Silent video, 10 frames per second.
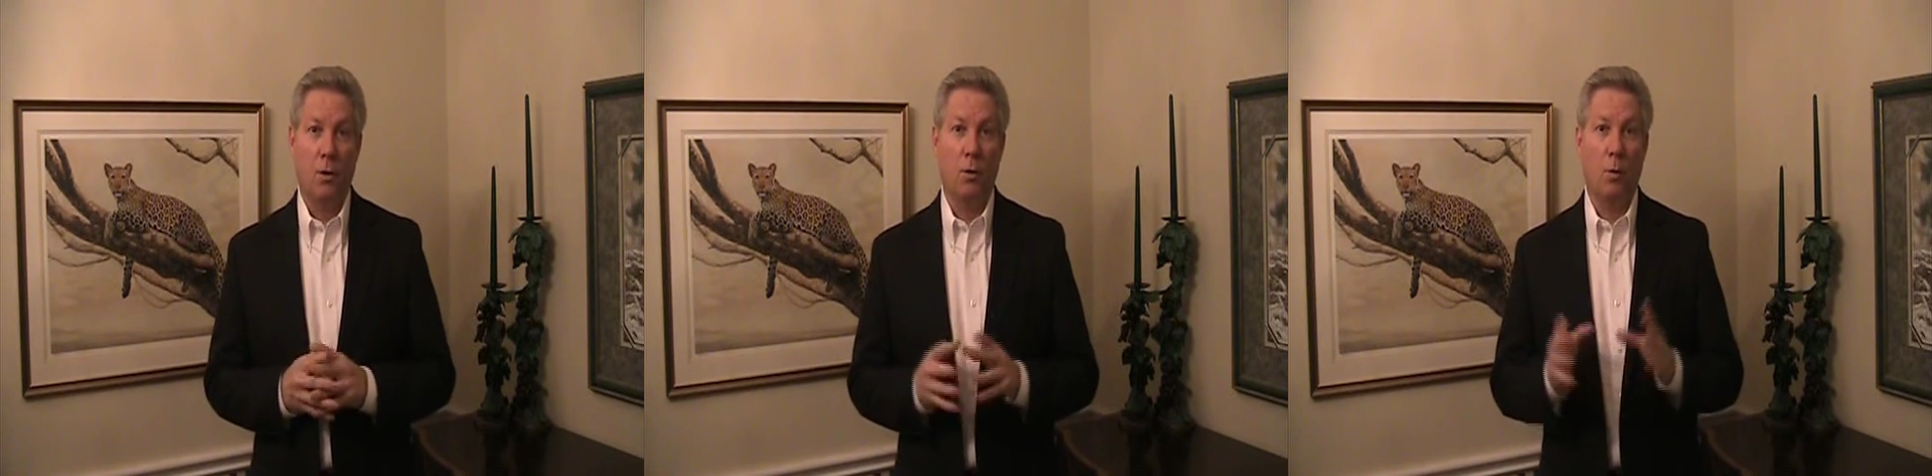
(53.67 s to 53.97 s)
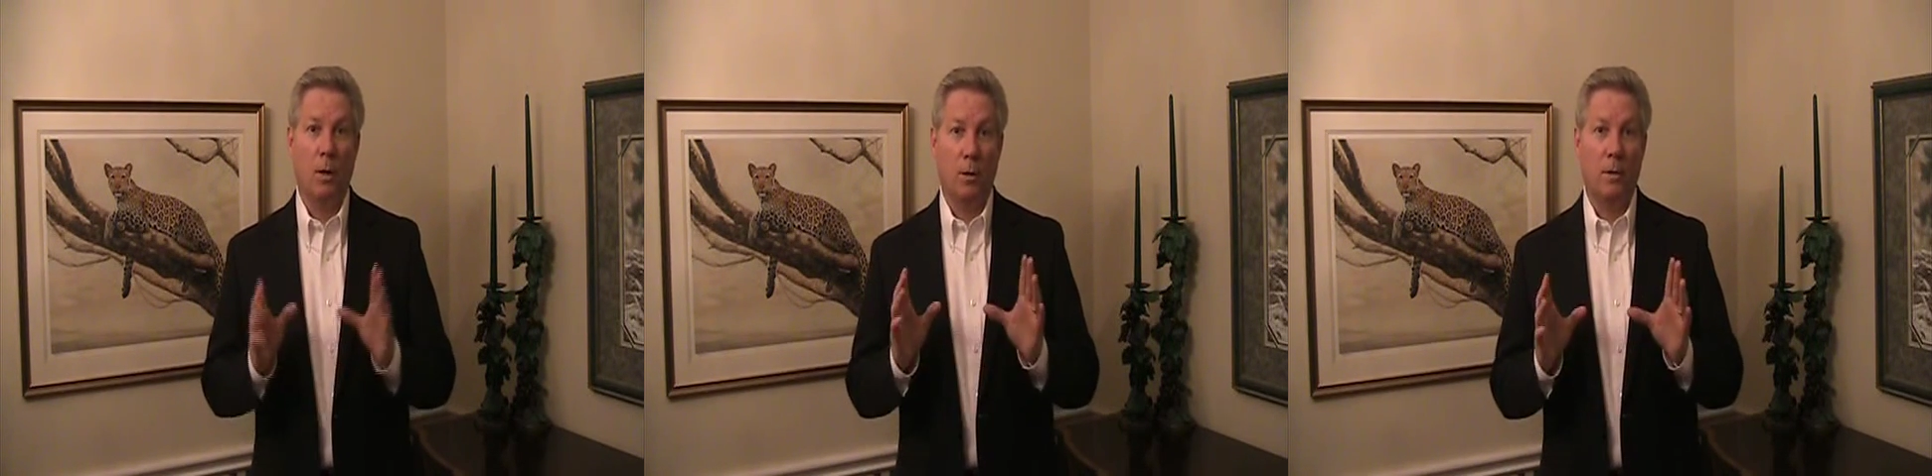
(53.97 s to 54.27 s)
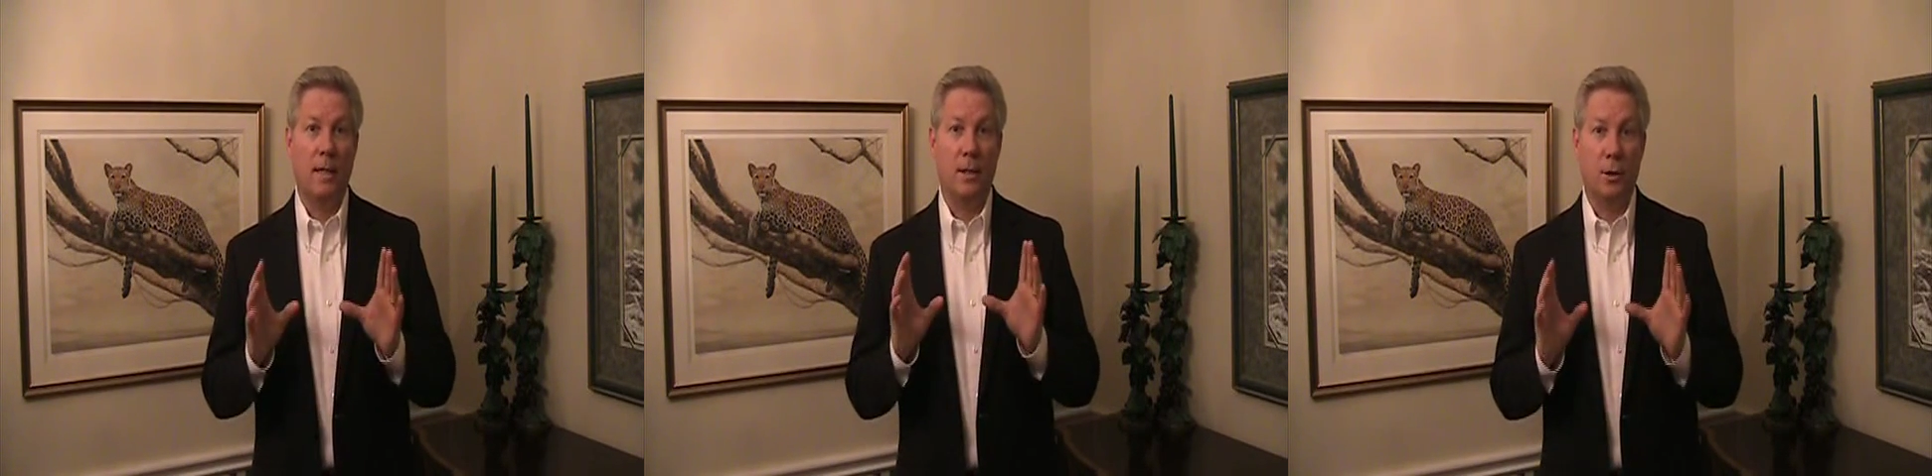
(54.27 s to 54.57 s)
You will
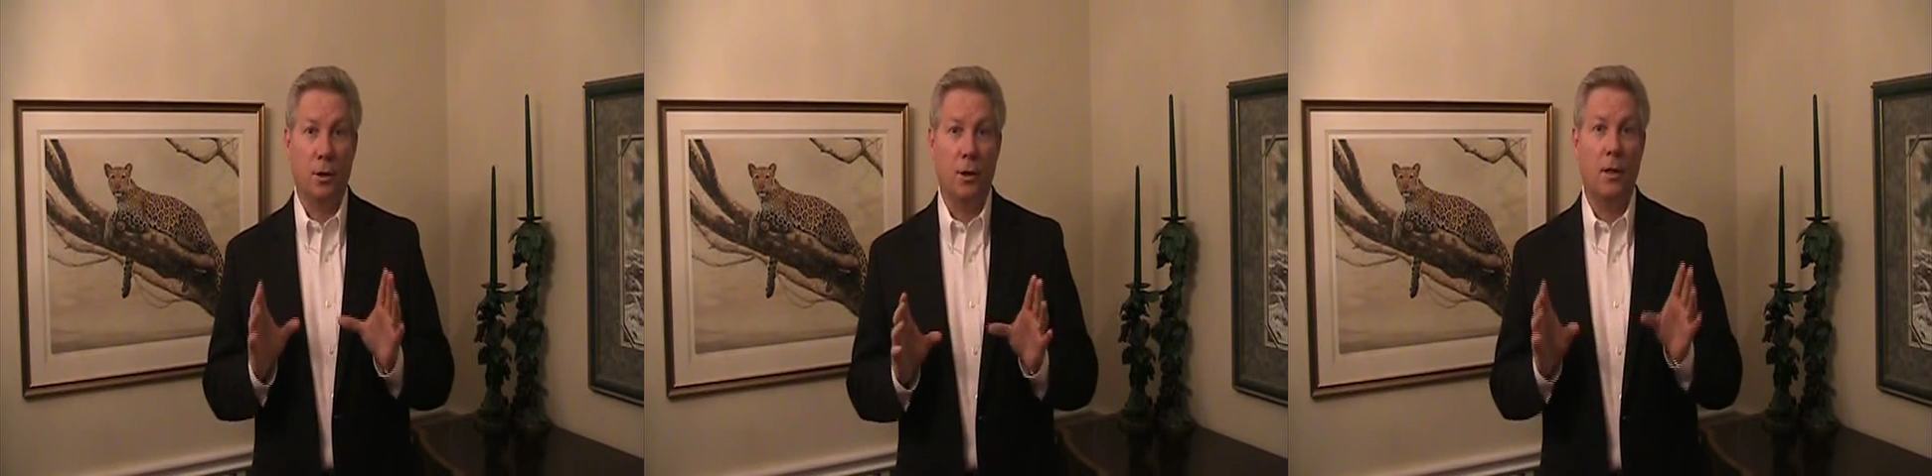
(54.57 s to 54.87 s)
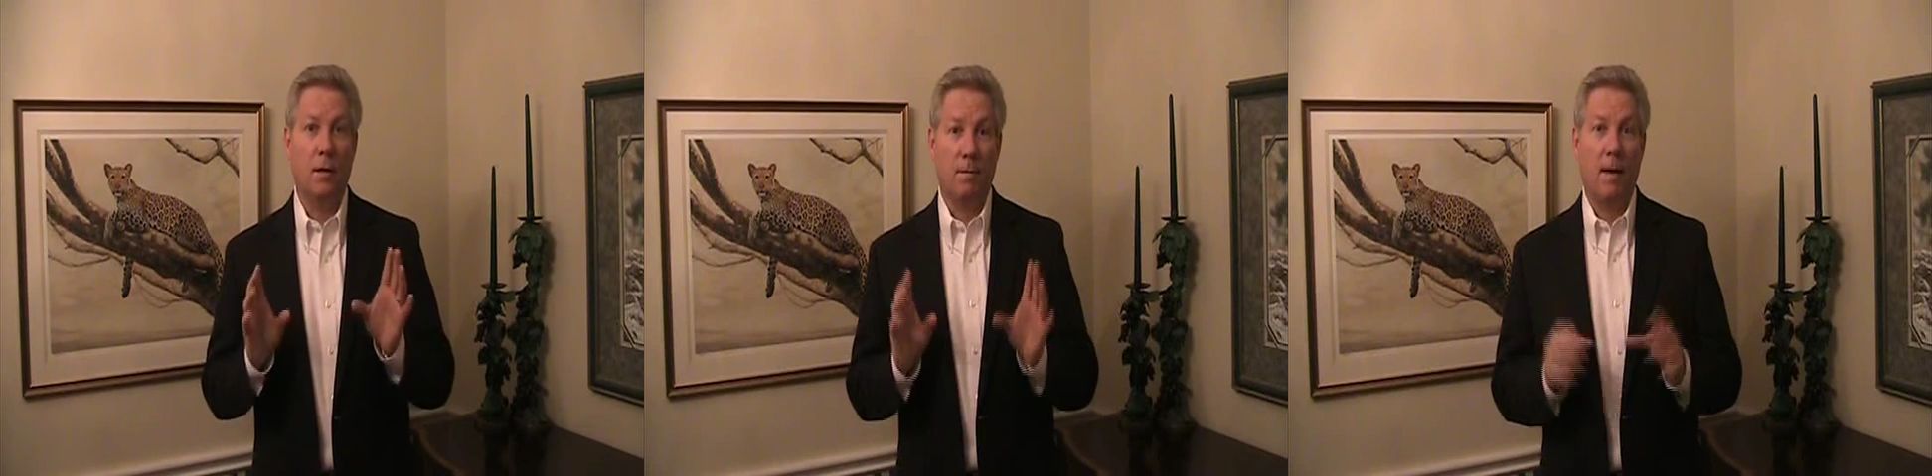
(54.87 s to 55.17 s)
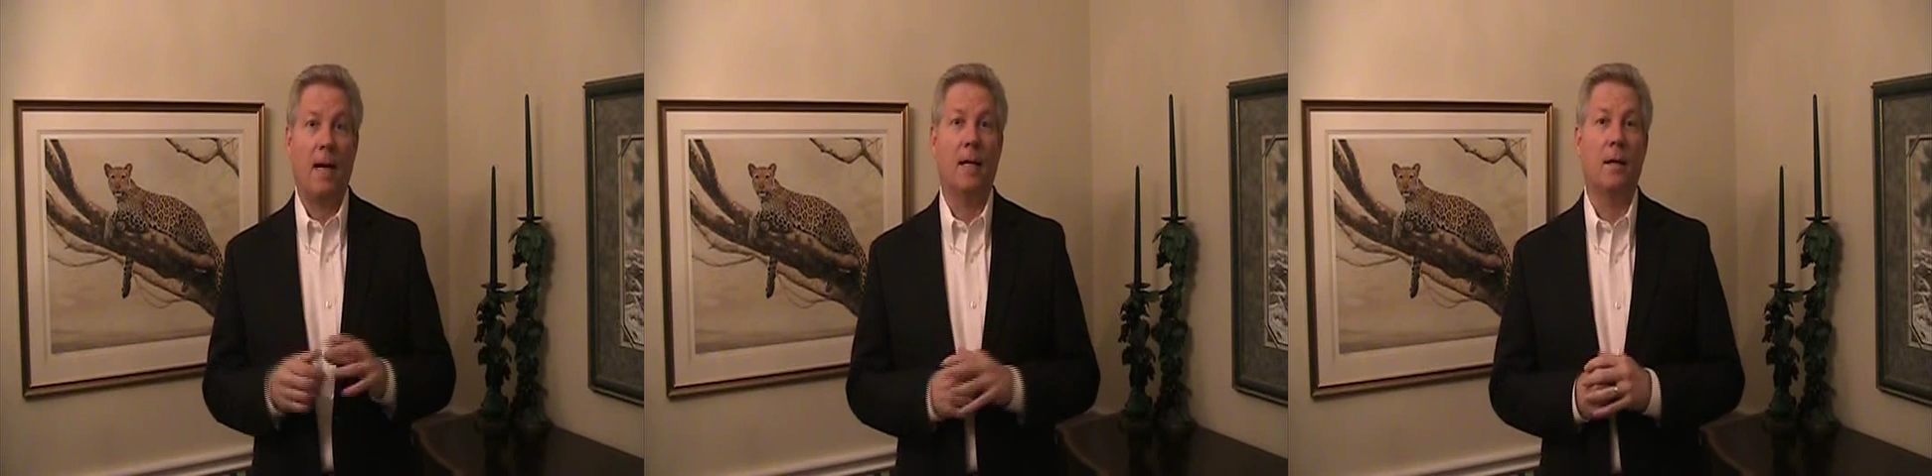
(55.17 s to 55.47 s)
need good,
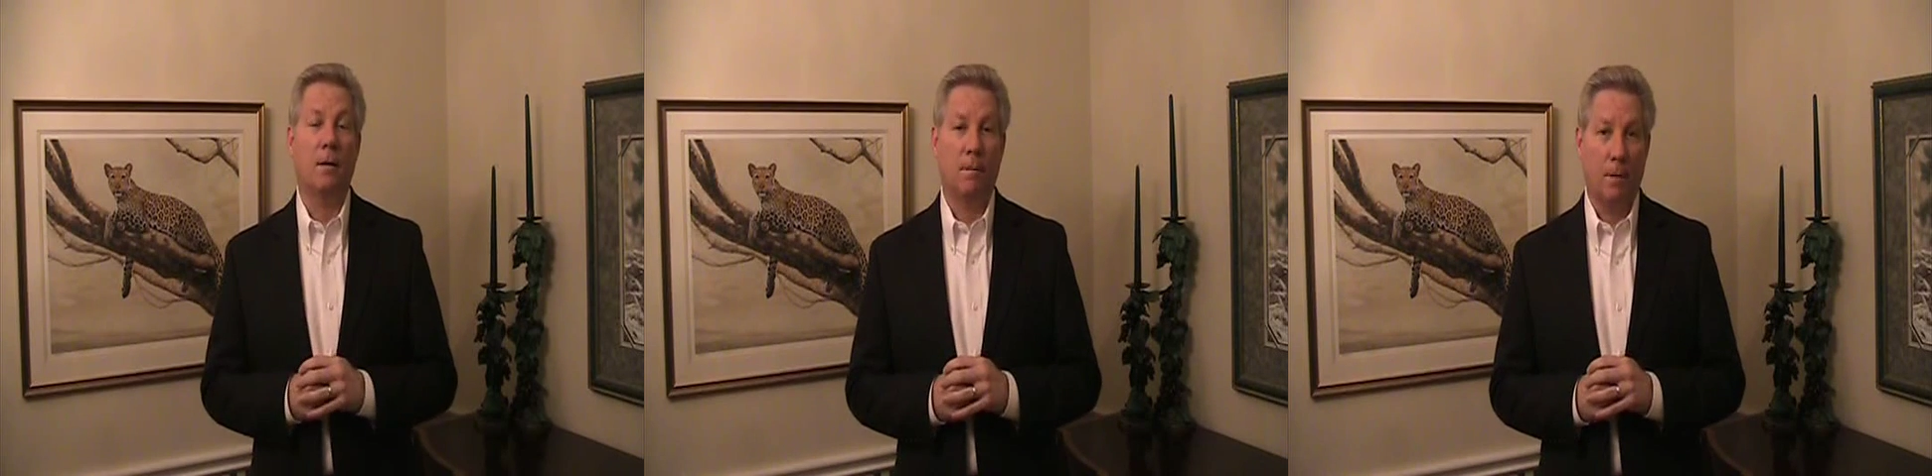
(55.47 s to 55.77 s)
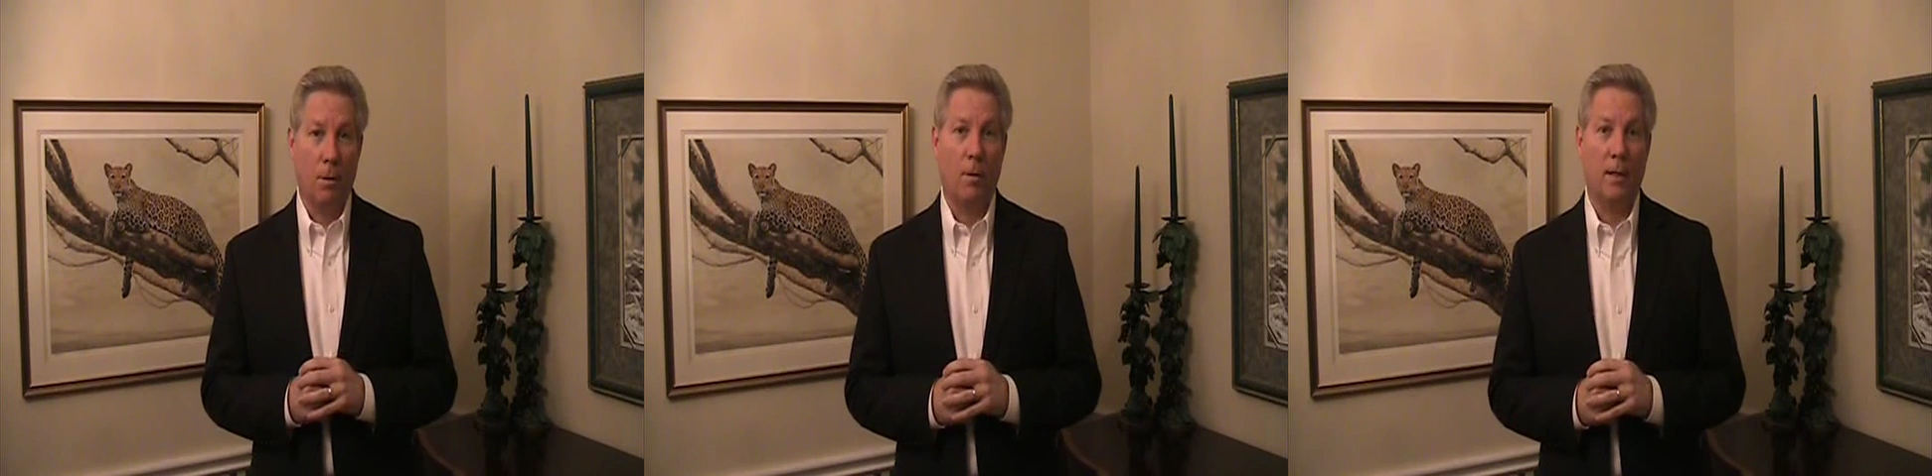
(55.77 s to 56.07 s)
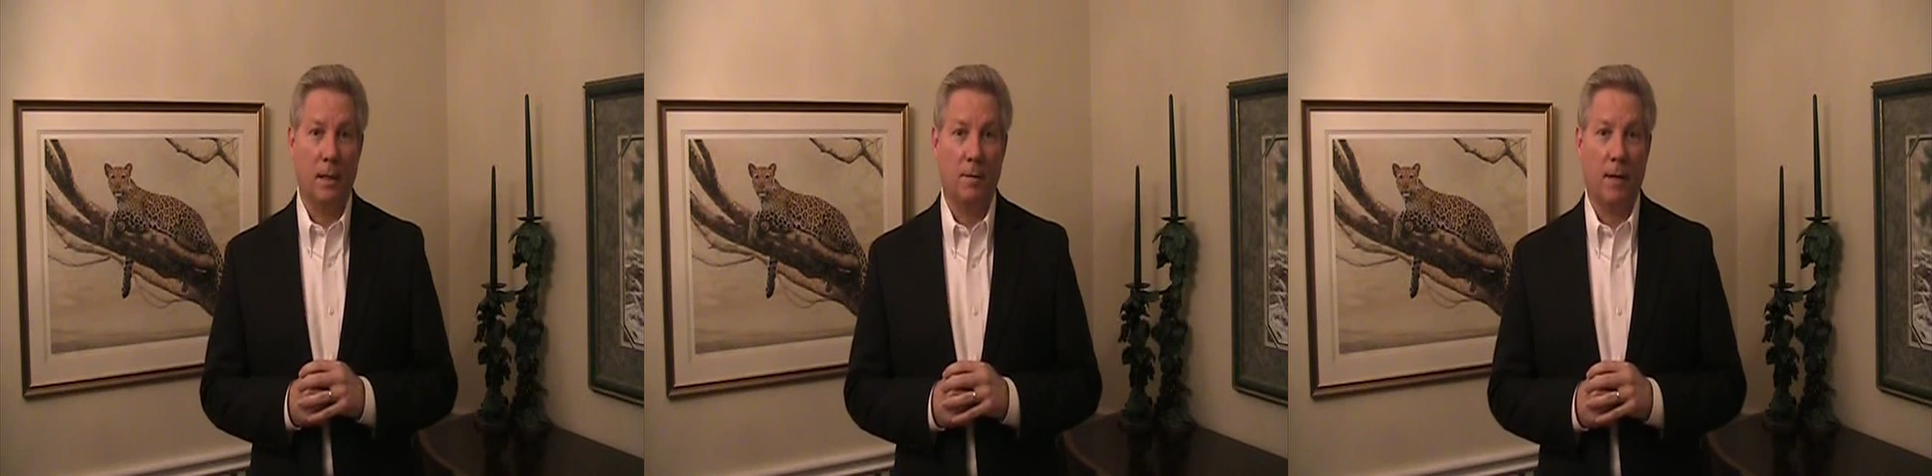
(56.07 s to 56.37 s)
valid photo
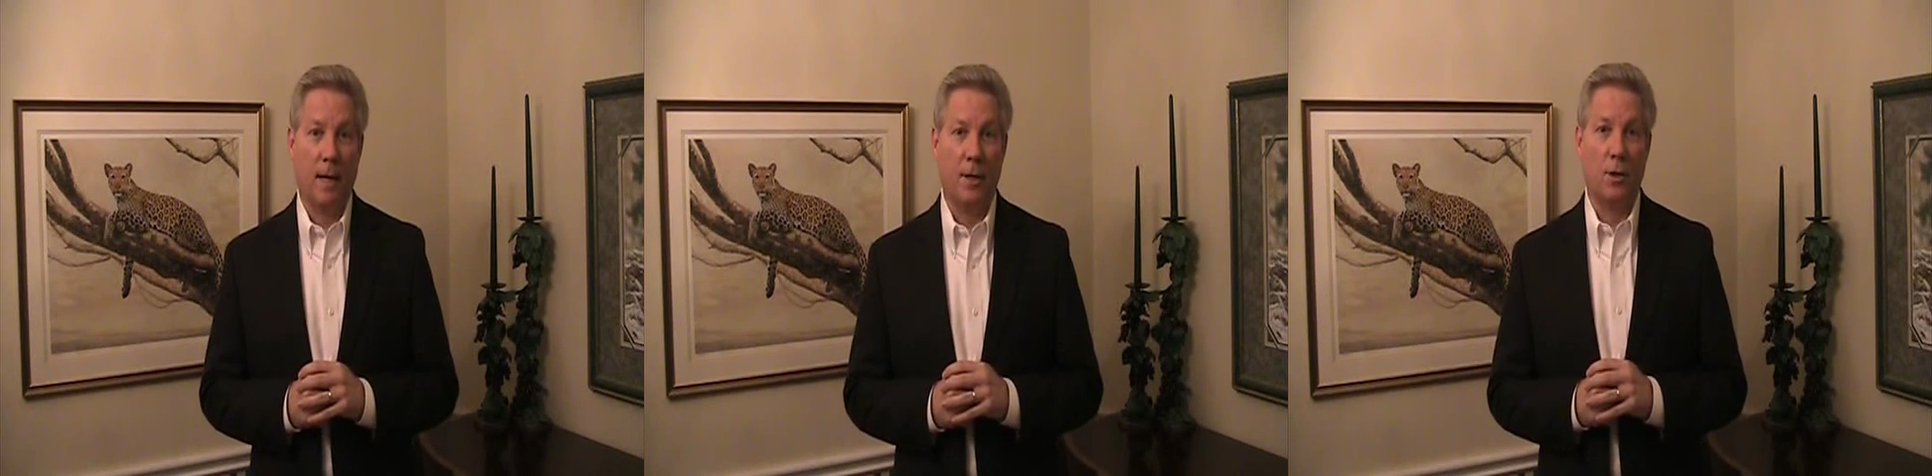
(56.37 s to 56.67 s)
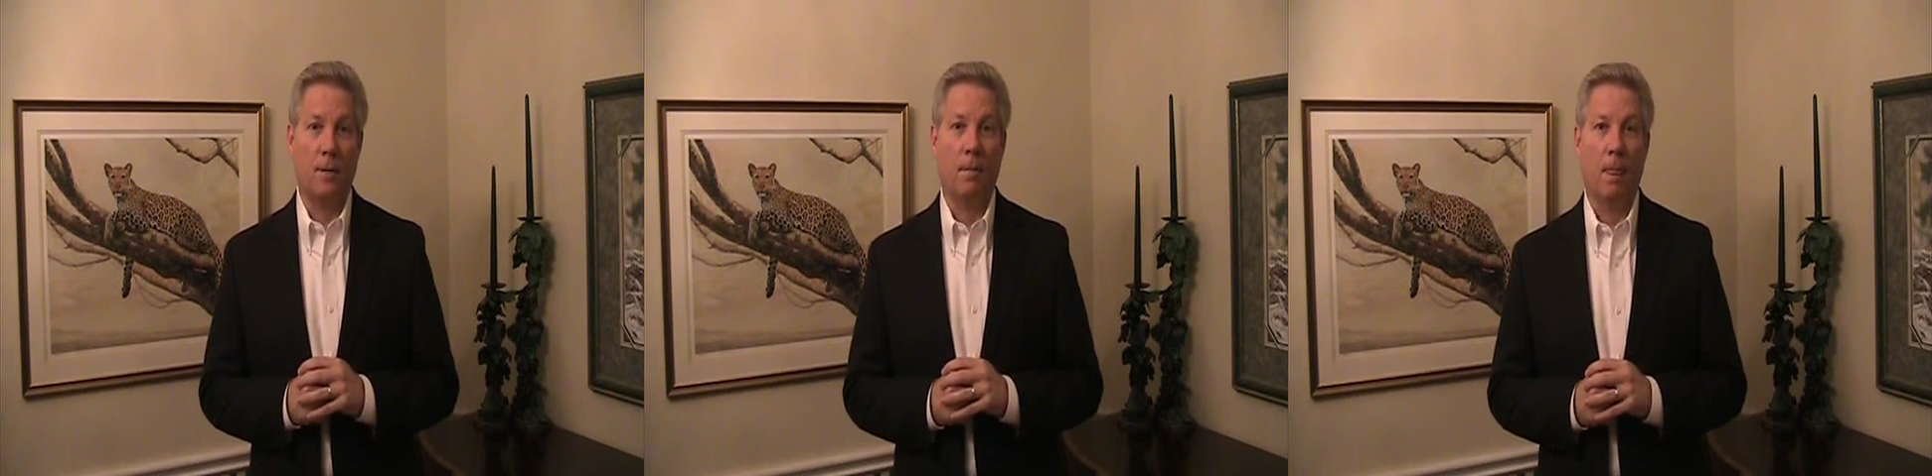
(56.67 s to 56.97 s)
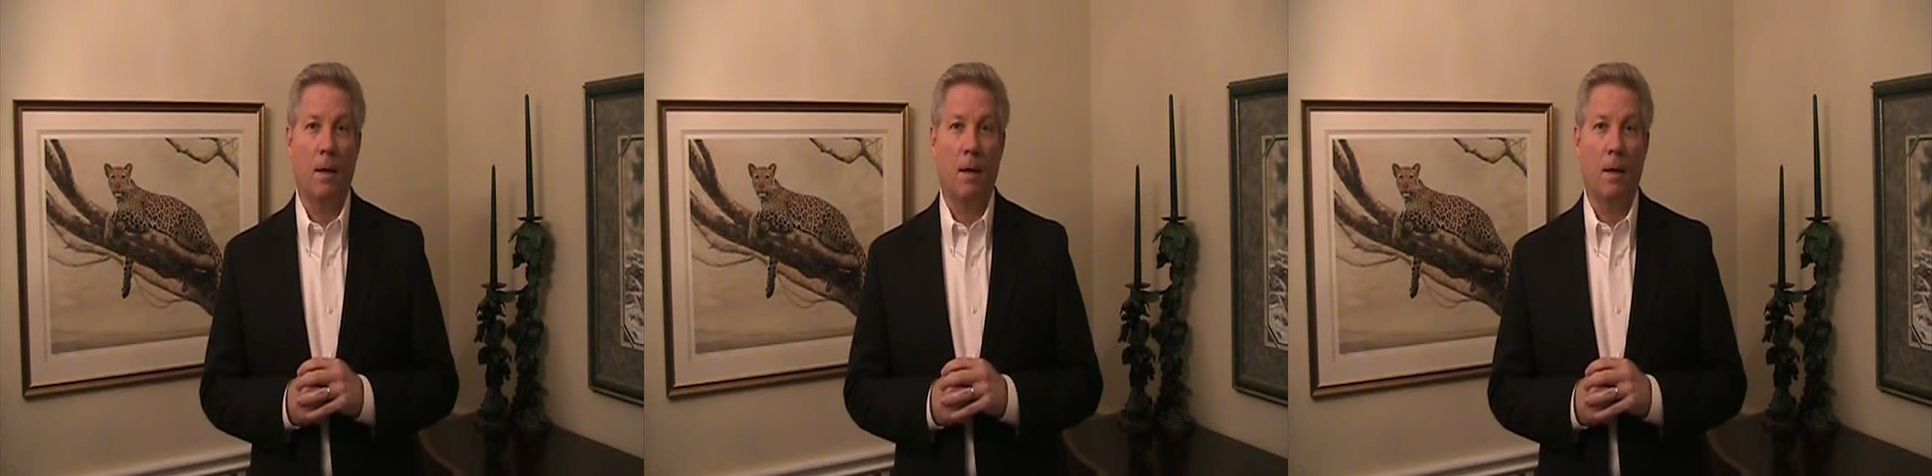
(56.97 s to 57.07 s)
identification.